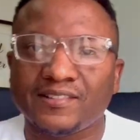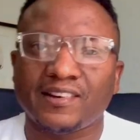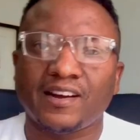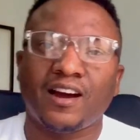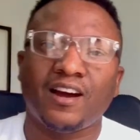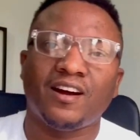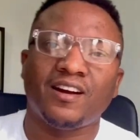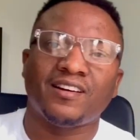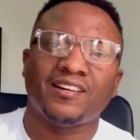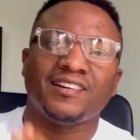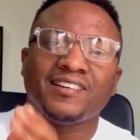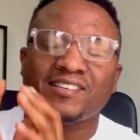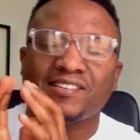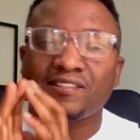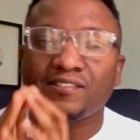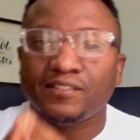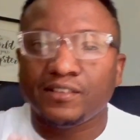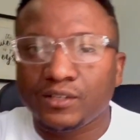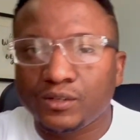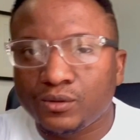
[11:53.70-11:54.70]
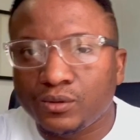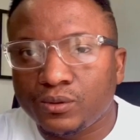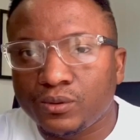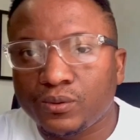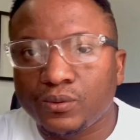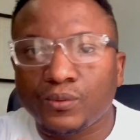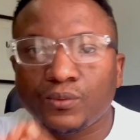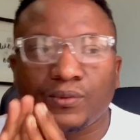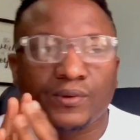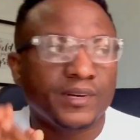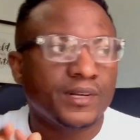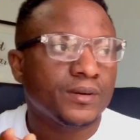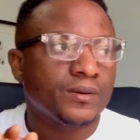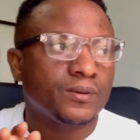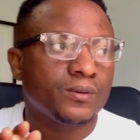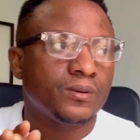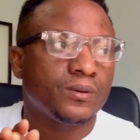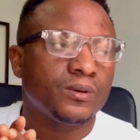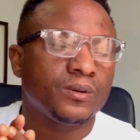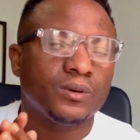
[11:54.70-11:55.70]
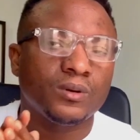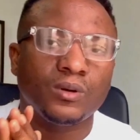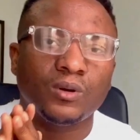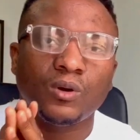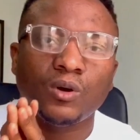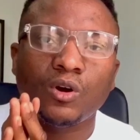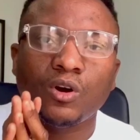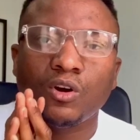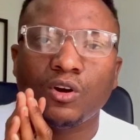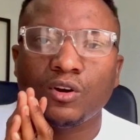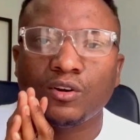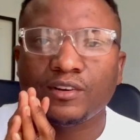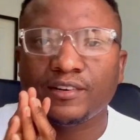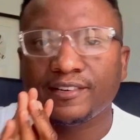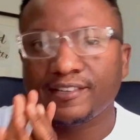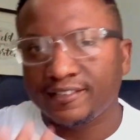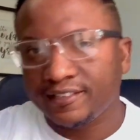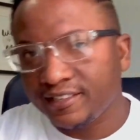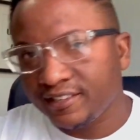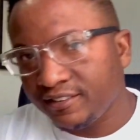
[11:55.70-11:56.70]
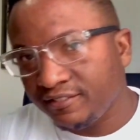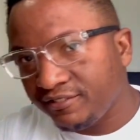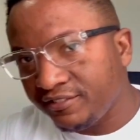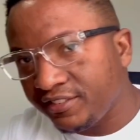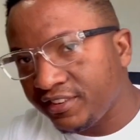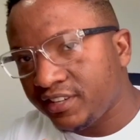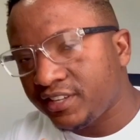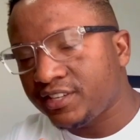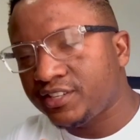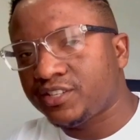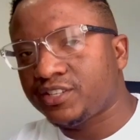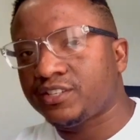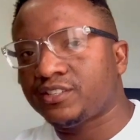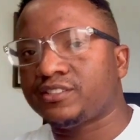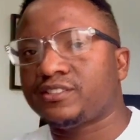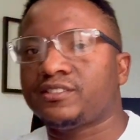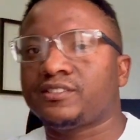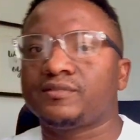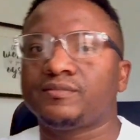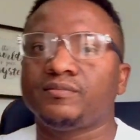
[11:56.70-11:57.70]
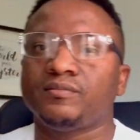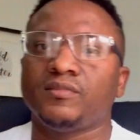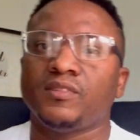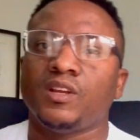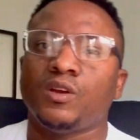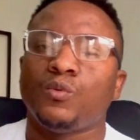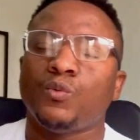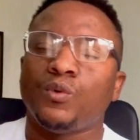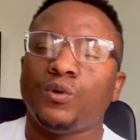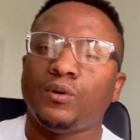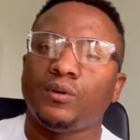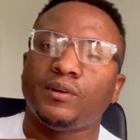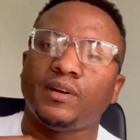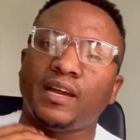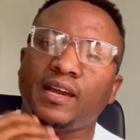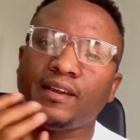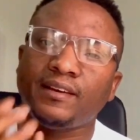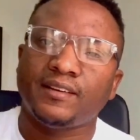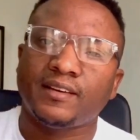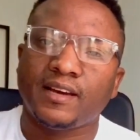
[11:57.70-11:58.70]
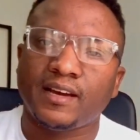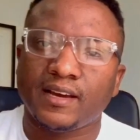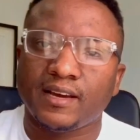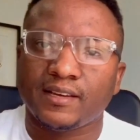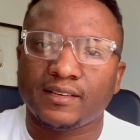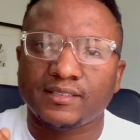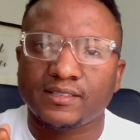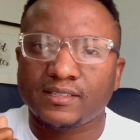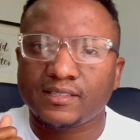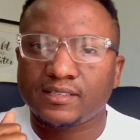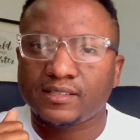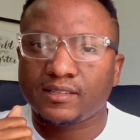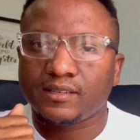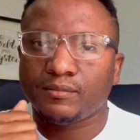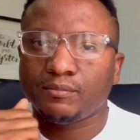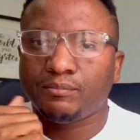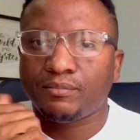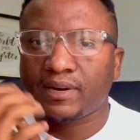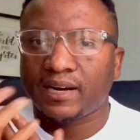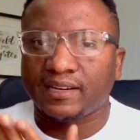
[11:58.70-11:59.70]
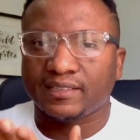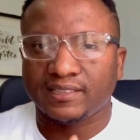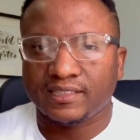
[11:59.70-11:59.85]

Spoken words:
R is recall. Recall or revision will enhance practice